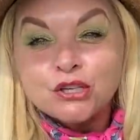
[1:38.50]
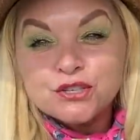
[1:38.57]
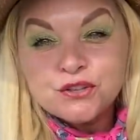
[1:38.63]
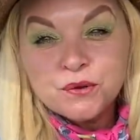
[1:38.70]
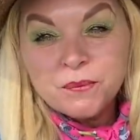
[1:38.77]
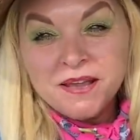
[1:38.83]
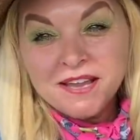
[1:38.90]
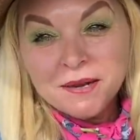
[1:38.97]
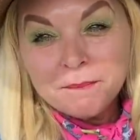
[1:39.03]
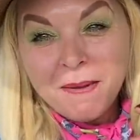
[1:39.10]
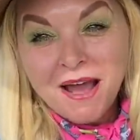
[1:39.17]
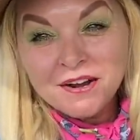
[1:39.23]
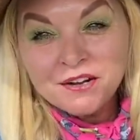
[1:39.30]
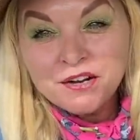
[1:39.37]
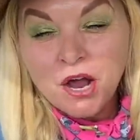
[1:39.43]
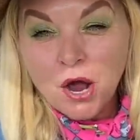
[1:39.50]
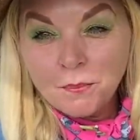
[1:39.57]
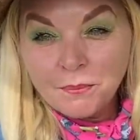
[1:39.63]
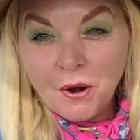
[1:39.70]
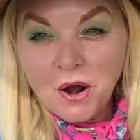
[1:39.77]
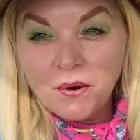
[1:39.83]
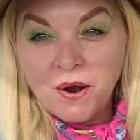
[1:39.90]
so that we could mount a
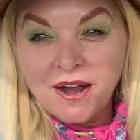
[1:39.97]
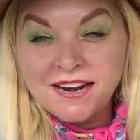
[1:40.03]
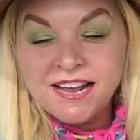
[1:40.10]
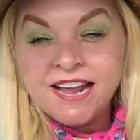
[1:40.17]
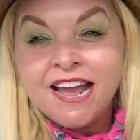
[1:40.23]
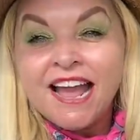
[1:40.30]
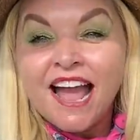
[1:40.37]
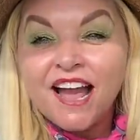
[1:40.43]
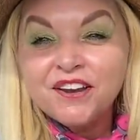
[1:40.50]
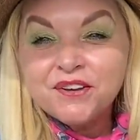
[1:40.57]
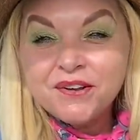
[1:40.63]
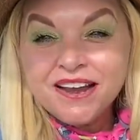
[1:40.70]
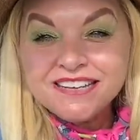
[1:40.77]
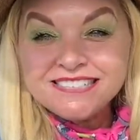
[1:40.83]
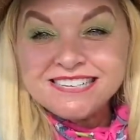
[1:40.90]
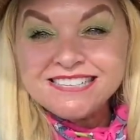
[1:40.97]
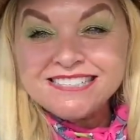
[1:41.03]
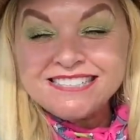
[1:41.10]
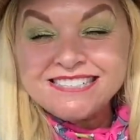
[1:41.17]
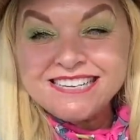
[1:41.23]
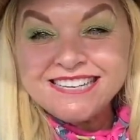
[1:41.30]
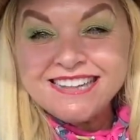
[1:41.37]
GoPro on it and you guys could
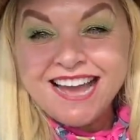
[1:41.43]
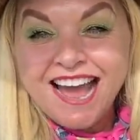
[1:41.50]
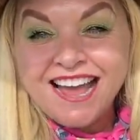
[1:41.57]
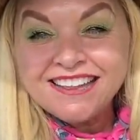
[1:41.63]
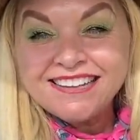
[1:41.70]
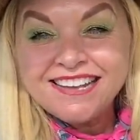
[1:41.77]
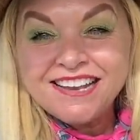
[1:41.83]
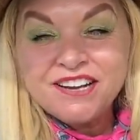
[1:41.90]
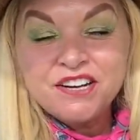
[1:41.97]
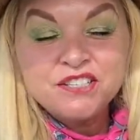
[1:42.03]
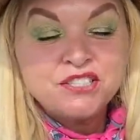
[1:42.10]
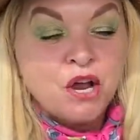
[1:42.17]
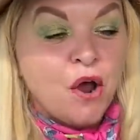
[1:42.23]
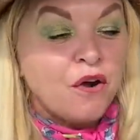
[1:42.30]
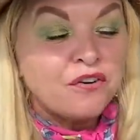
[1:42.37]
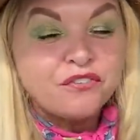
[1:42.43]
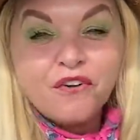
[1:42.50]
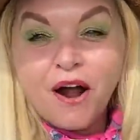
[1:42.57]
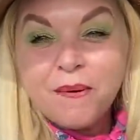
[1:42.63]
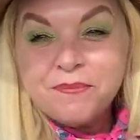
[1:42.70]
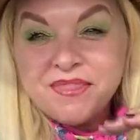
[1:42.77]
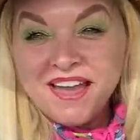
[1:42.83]
see the alligators
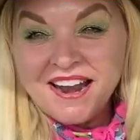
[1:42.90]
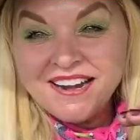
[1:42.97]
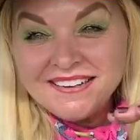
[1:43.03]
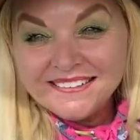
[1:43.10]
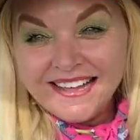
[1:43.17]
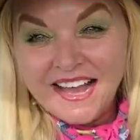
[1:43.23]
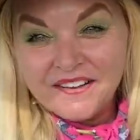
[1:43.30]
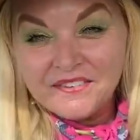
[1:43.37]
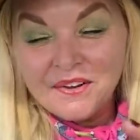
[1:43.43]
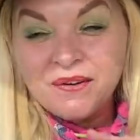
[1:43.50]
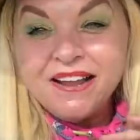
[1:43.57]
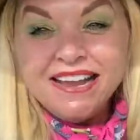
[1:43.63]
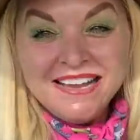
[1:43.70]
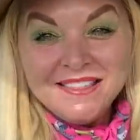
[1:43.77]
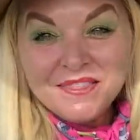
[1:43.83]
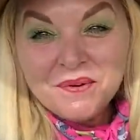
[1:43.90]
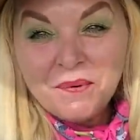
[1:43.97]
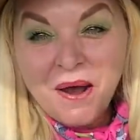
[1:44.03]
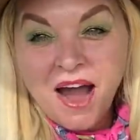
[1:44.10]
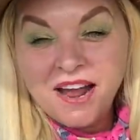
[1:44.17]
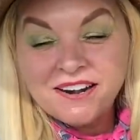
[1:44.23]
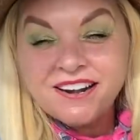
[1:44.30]
from their level in the
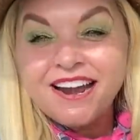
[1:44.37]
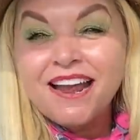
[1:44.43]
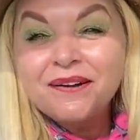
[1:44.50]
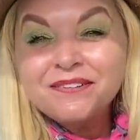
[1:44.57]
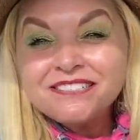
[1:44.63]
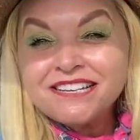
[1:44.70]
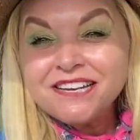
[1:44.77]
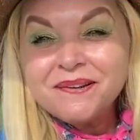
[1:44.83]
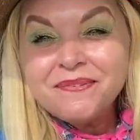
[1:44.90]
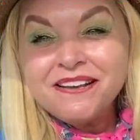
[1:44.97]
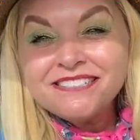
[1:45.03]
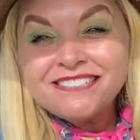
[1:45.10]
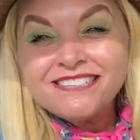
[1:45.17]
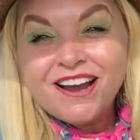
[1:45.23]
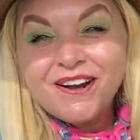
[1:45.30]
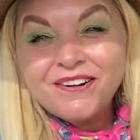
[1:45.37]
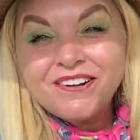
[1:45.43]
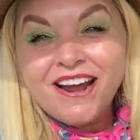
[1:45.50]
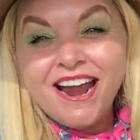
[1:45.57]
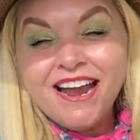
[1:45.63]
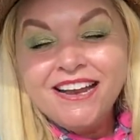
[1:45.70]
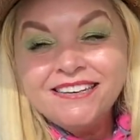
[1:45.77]
water. It was gonna be so
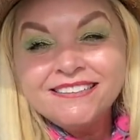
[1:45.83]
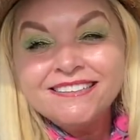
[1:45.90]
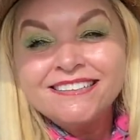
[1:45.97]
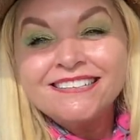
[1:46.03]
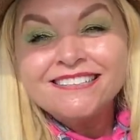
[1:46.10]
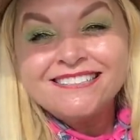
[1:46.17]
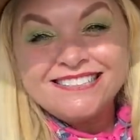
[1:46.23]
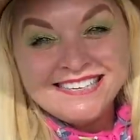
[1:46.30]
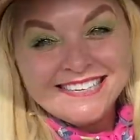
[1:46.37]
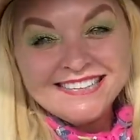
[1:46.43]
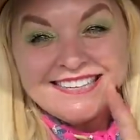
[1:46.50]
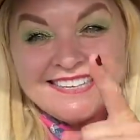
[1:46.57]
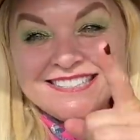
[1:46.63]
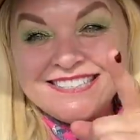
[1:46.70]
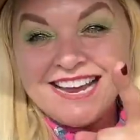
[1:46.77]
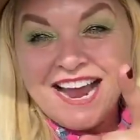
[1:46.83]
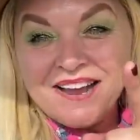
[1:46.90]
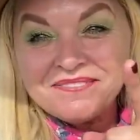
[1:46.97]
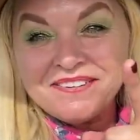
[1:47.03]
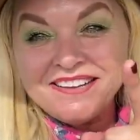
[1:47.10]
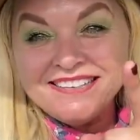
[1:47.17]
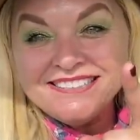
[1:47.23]
great till this
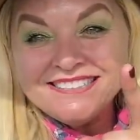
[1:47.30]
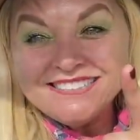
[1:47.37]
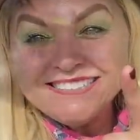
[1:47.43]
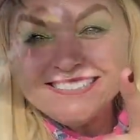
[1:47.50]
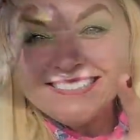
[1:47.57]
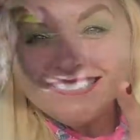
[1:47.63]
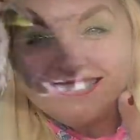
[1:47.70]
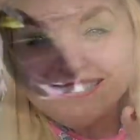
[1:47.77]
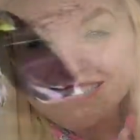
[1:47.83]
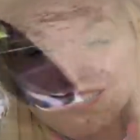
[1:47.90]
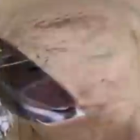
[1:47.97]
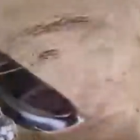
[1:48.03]
happened. Look